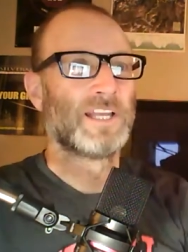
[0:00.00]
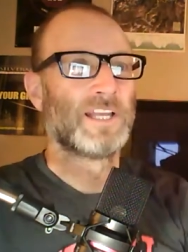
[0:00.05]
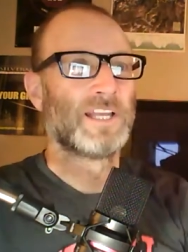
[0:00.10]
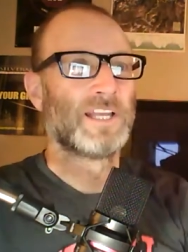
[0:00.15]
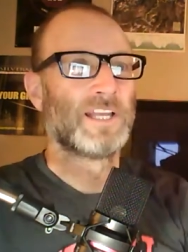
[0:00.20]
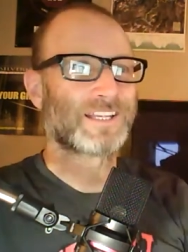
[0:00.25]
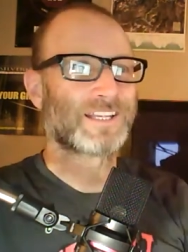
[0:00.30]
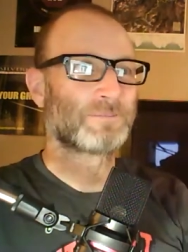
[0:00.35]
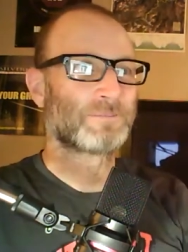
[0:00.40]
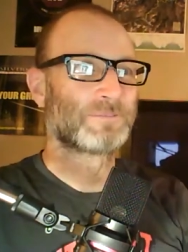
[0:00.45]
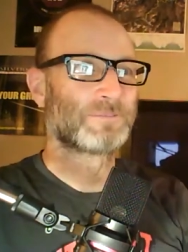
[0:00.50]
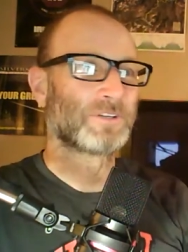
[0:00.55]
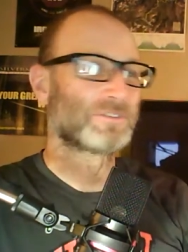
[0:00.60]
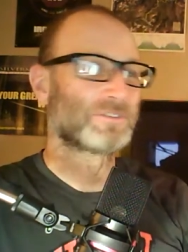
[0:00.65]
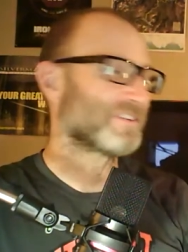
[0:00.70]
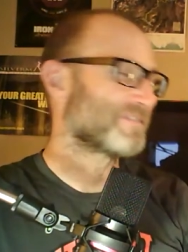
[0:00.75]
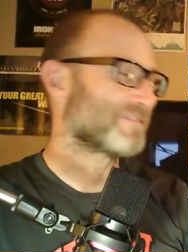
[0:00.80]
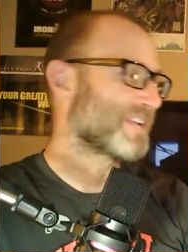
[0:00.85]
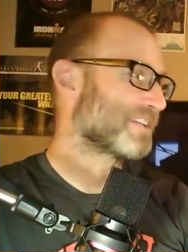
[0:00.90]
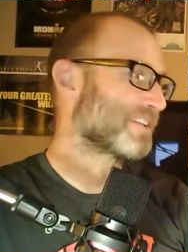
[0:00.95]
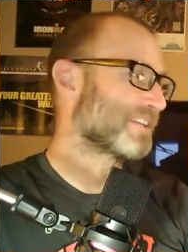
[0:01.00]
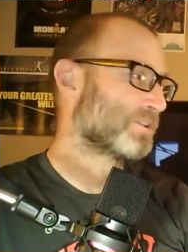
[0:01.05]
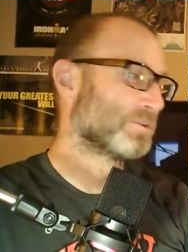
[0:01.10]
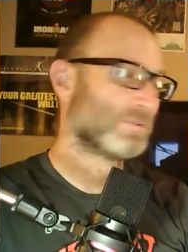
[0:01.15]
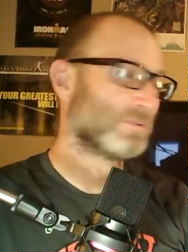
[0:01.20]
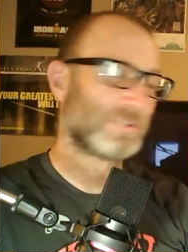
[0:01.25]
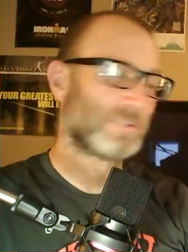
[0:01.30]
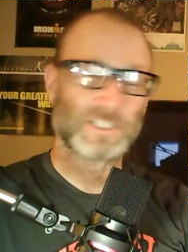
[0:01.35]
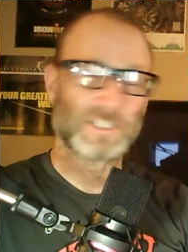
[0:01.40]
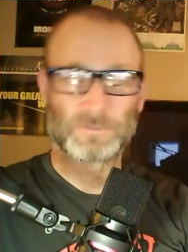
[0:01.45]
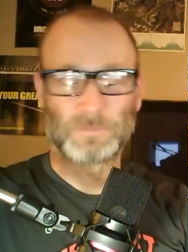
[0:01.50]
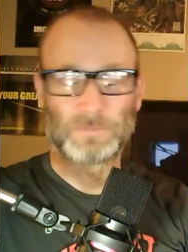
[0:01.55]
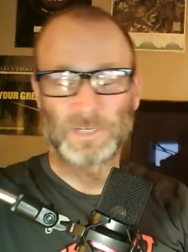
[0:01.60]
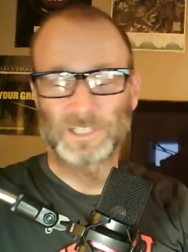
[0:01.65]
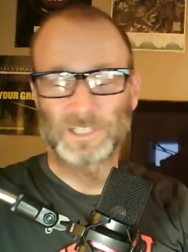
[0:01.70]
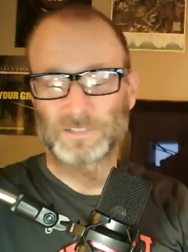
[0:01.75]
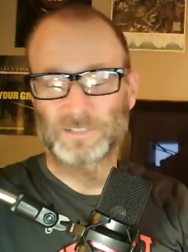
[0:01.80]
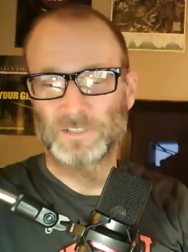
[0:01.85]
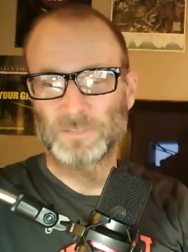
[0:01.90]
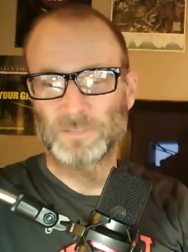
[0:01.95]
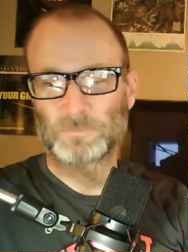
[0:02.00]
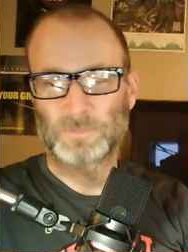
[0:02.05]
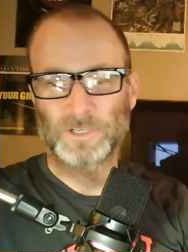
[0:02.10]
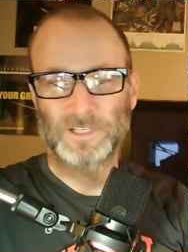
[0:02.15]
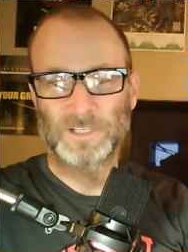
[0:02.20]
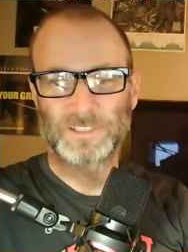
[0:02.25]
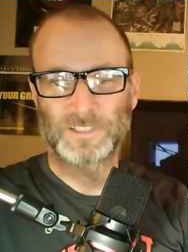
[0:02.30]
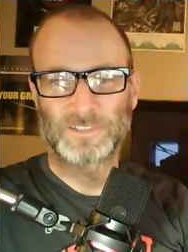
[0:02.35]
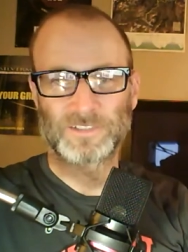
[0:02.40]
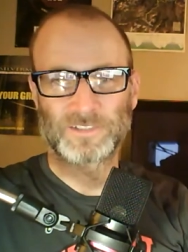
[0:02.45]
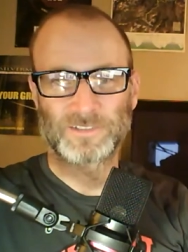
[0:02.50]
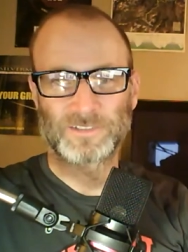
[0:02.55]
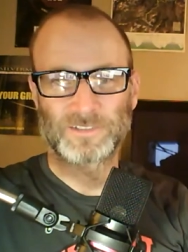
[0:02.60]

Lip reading: I think I'm guilty of not doing as much of it, but it's